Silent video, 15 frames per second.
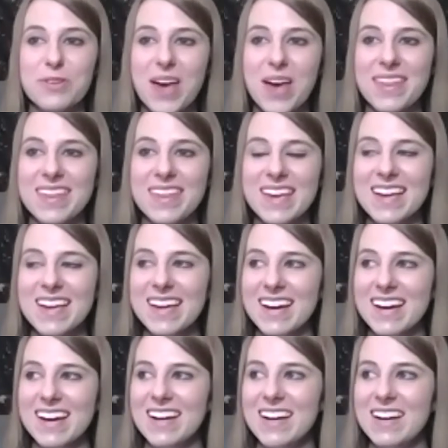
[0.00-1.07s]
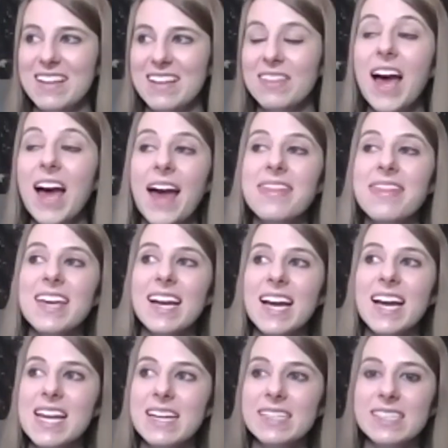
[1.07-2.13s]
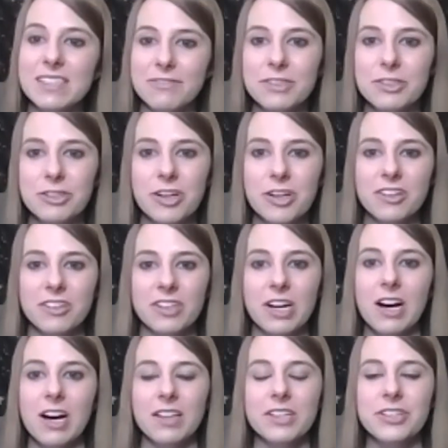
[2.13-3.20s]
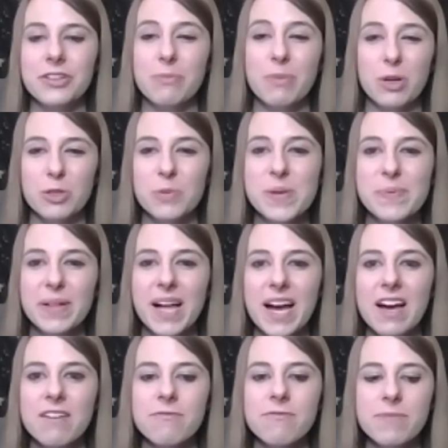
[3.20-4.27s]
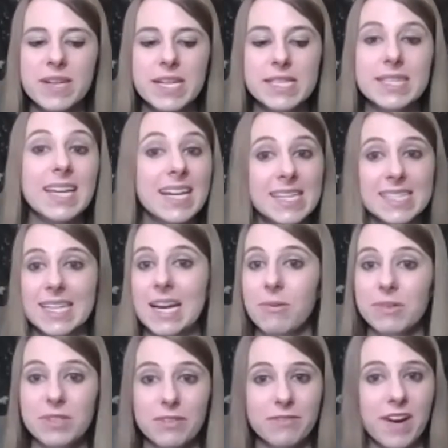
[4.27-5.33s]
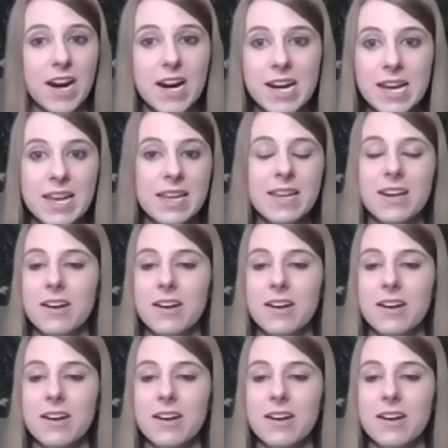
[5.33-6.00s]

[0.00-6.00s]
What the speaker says: I think I had a different struggle in college than most people have, because like I said, I went to a very,